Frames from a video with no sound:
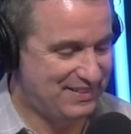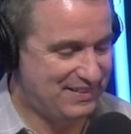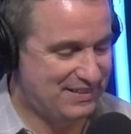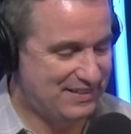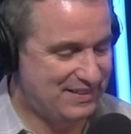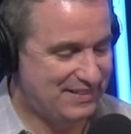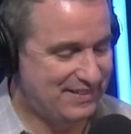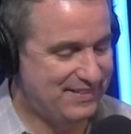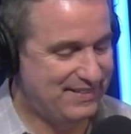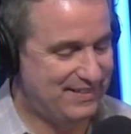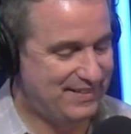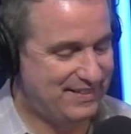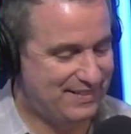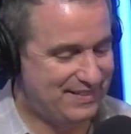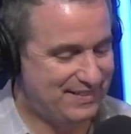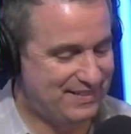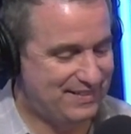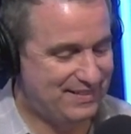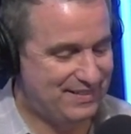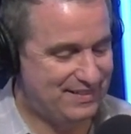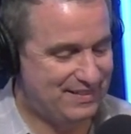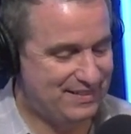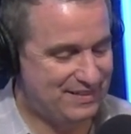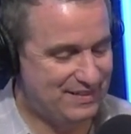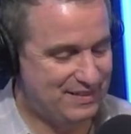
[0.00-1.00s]

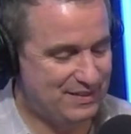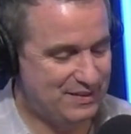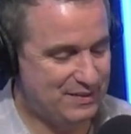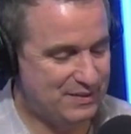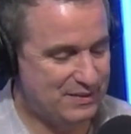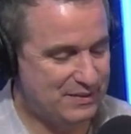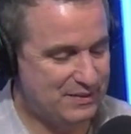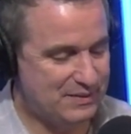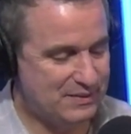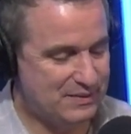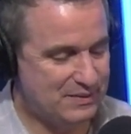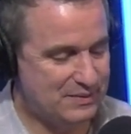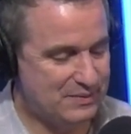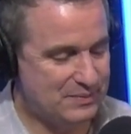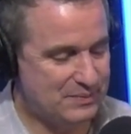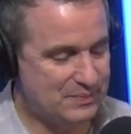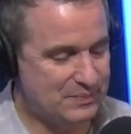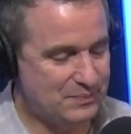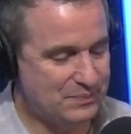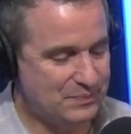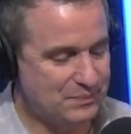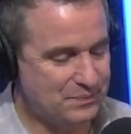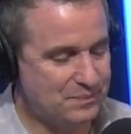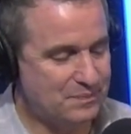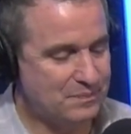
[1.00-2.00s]

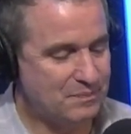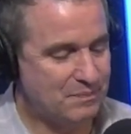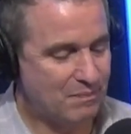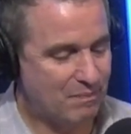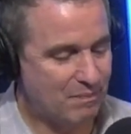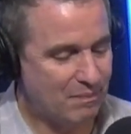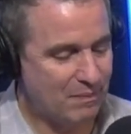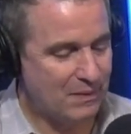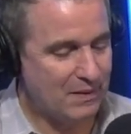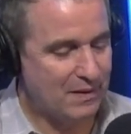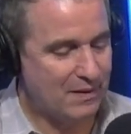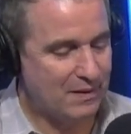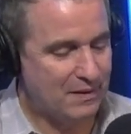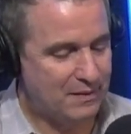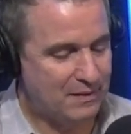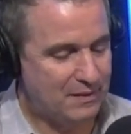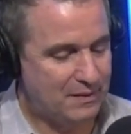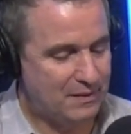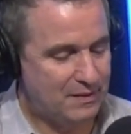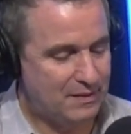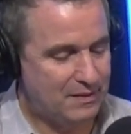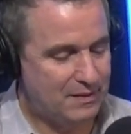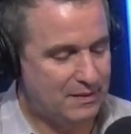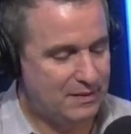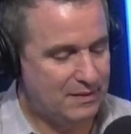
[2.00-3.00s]

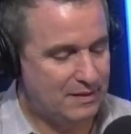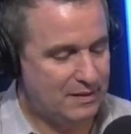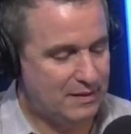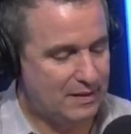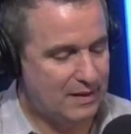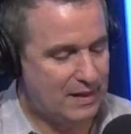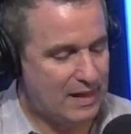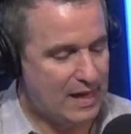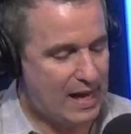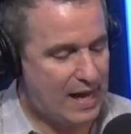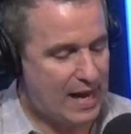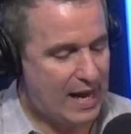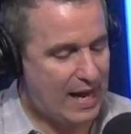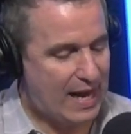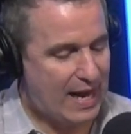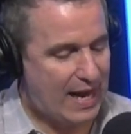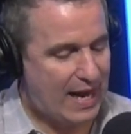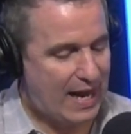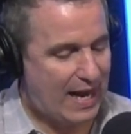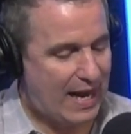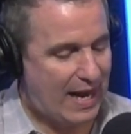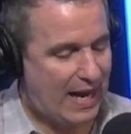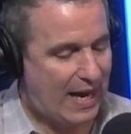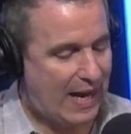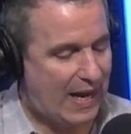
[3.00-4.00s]

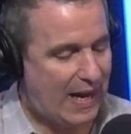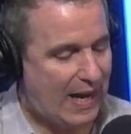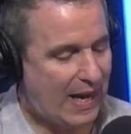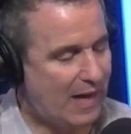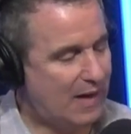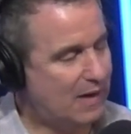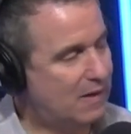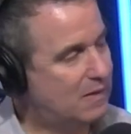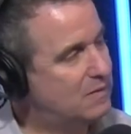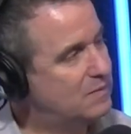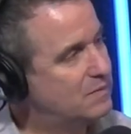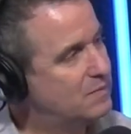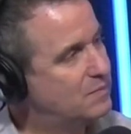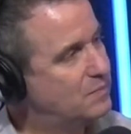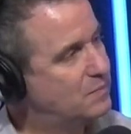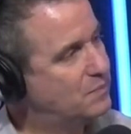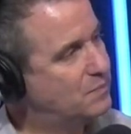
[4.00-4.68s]
(silent)